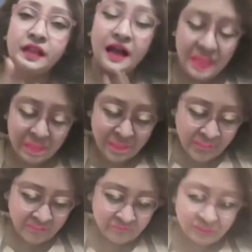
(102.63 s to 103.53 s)
I
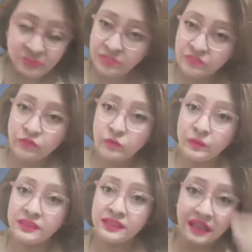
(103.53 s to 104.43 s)
have a 3-4
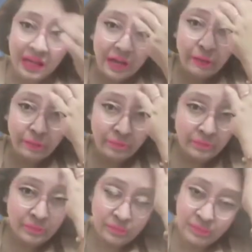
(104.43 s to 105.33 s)
month gap.
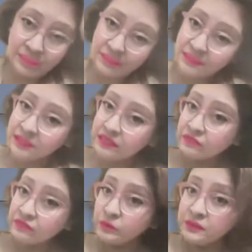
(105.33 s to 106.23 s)
Now, in this
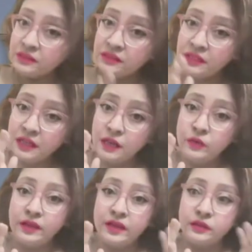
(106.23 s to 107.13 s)
3-4 month
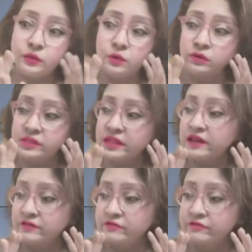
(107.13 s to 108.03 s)
where I do not
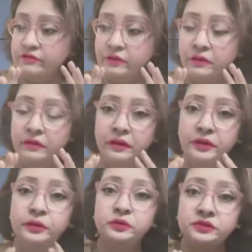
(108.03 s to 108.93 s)
have a
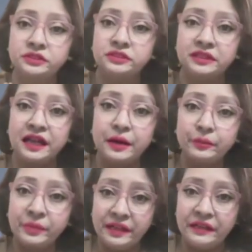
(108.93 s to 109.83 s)
huge
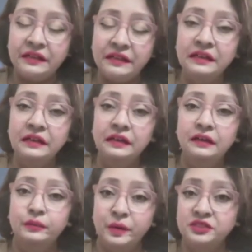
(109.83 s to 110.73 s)
campaign
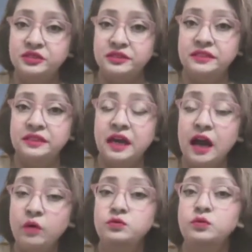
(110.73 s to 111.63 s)
budget,
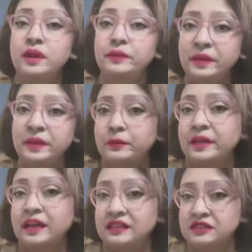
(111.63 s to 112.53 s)
how do I make
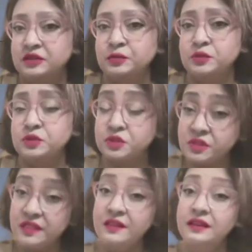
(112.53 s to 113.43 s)
my customers
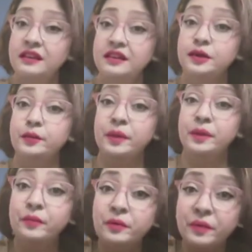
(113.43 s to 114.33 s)
still
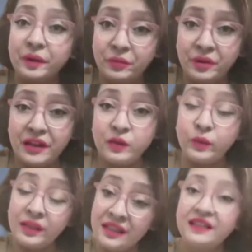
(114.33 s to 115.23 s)
remember my
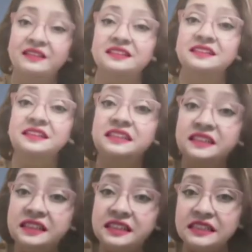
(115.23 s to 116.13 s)
brand when there is a
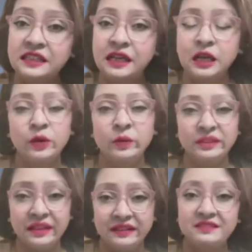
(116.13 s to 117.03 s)
need,
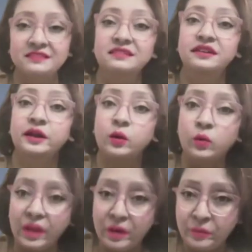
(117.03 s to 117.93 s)
when there is a
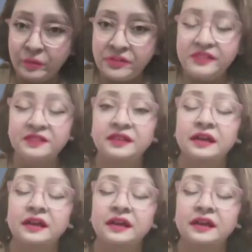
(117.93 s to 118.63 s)
requirement?